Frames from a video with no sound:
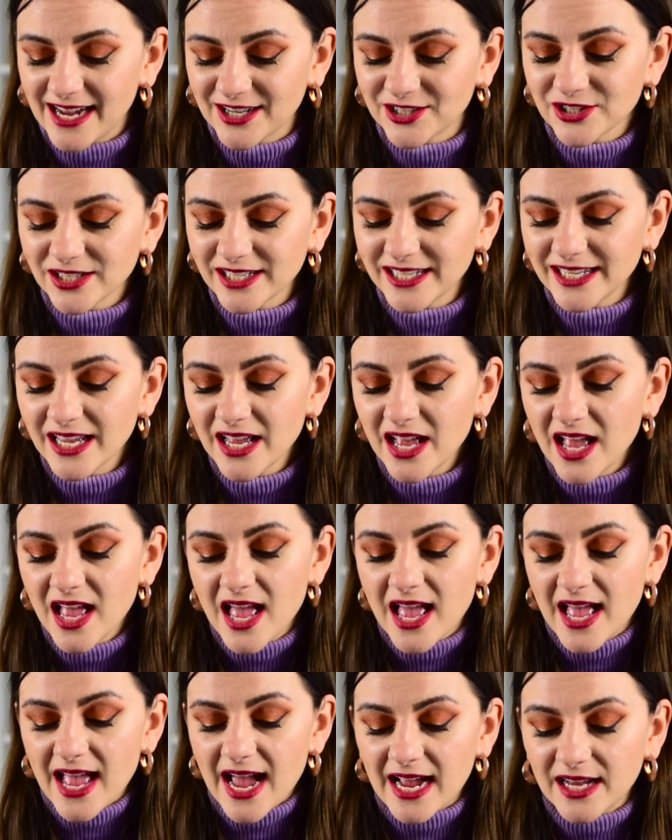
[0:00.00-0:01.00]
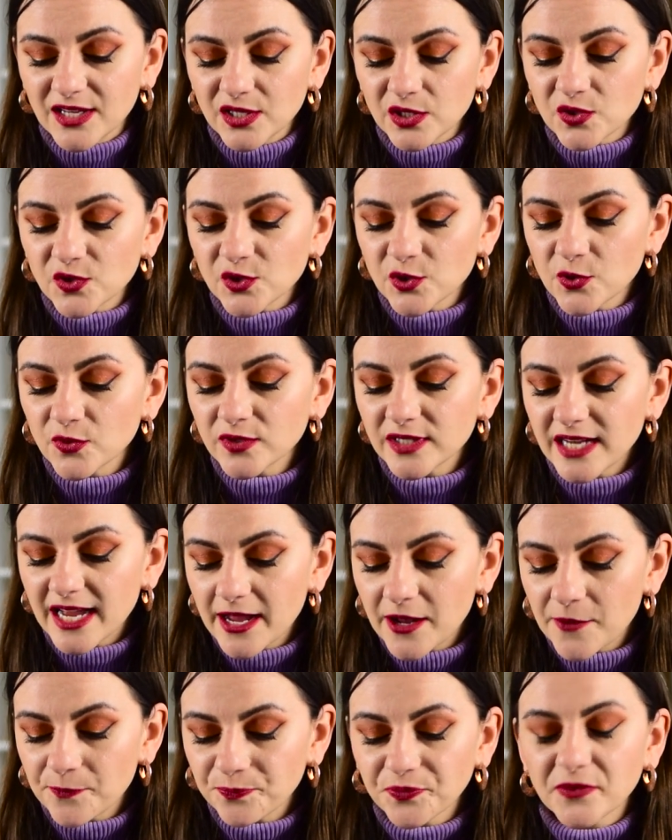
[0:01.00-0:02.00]
actually. I sold
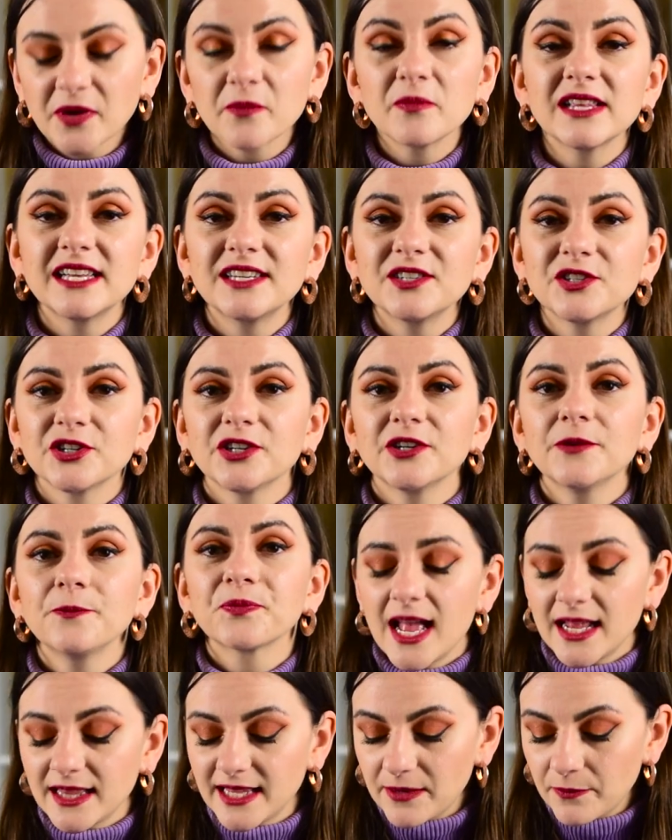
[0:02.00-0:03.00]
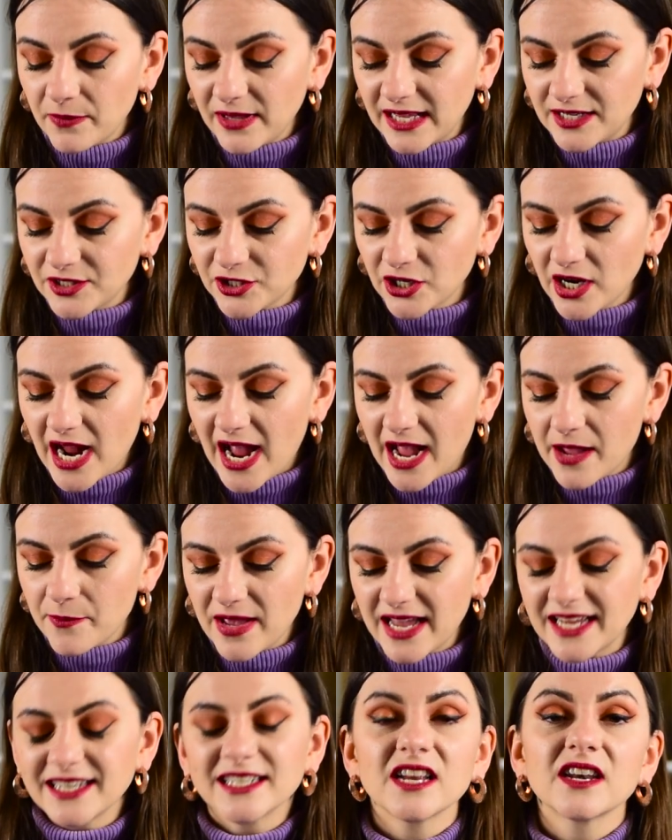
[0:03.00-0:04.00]
a planter and that planter I
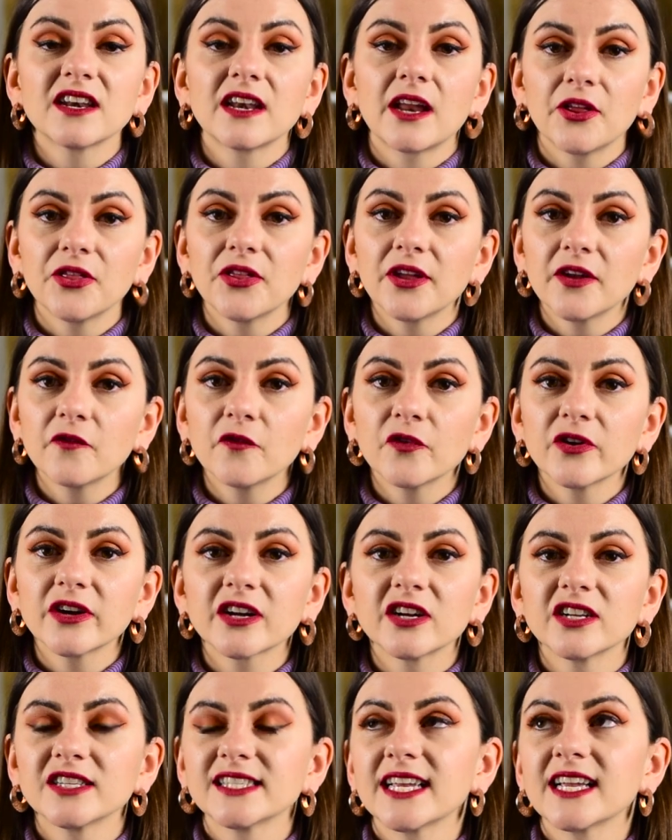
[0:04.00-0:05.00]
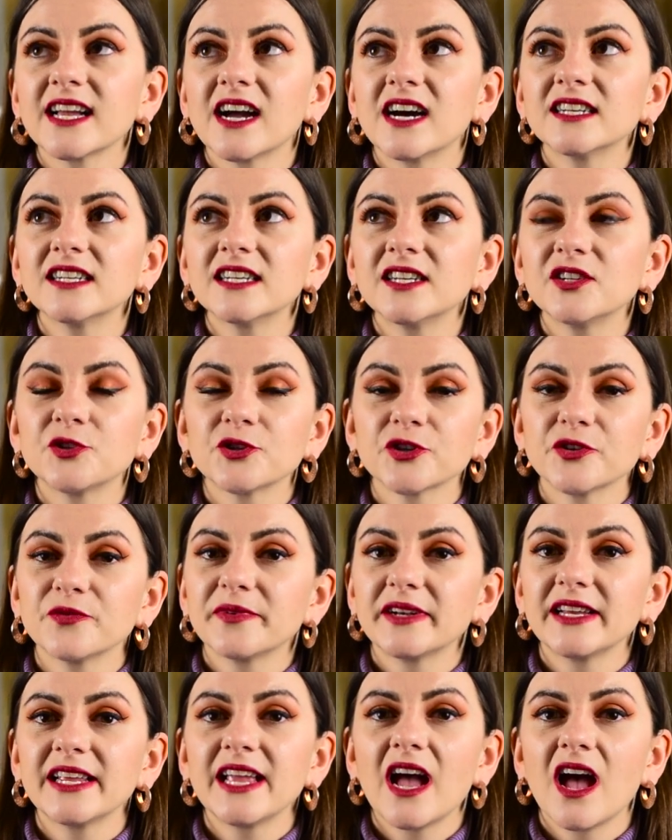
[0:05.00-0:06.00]
paid nothing for because I got it in
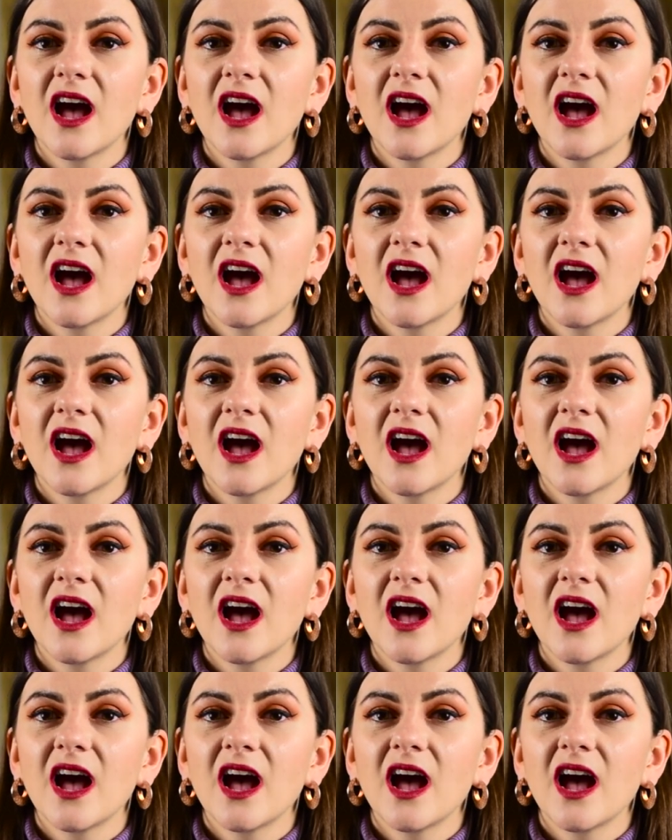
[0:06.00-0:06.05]
Germany